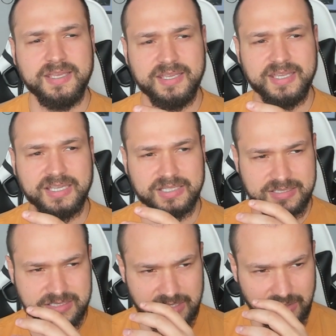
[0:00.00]
it
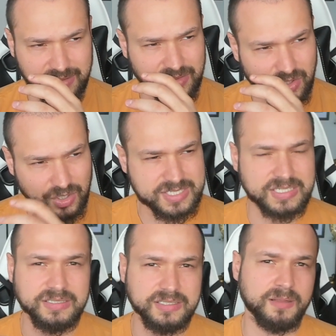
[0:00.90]
looks a
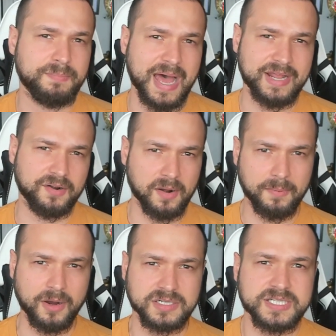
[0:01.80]
little bad on our
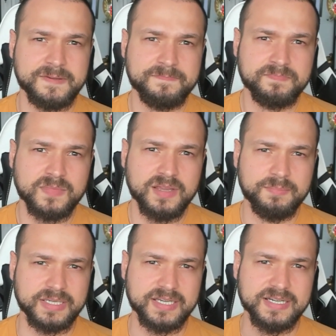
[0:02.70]
part,
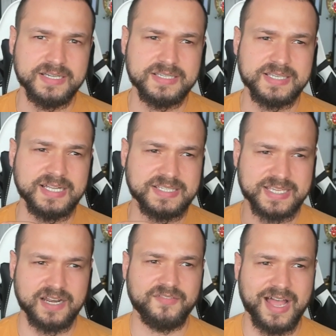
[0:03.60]
because
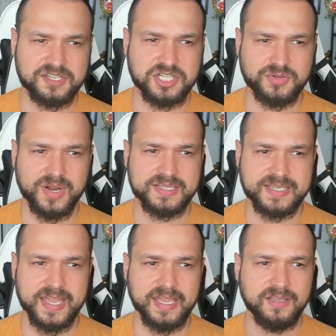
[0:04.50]
instead of actually trying to
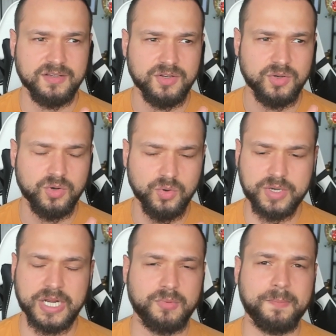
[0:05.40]
say who
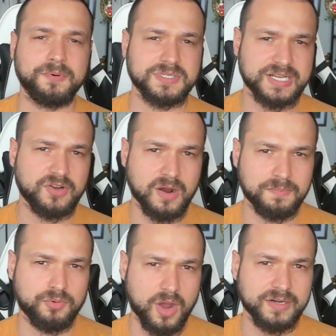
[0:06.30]
can represent our
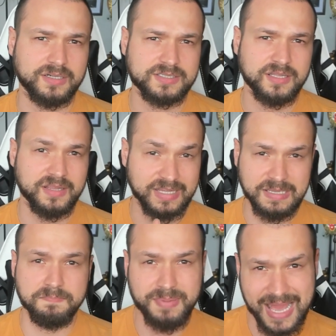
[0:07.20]
product
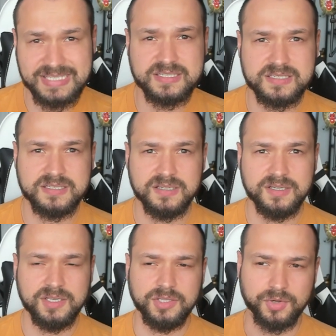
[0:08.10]
the best,
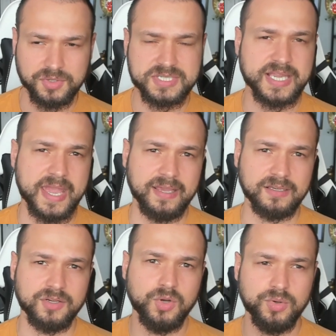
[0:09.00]
you're
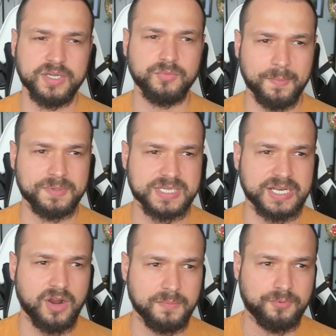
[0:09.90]
saying who can
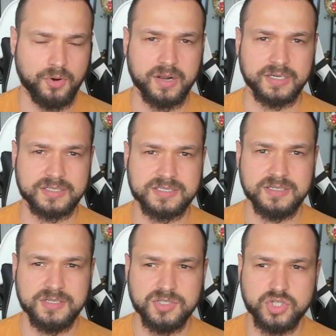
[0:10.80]
represent our product
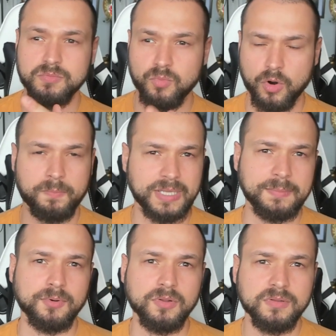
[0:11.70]
to more people.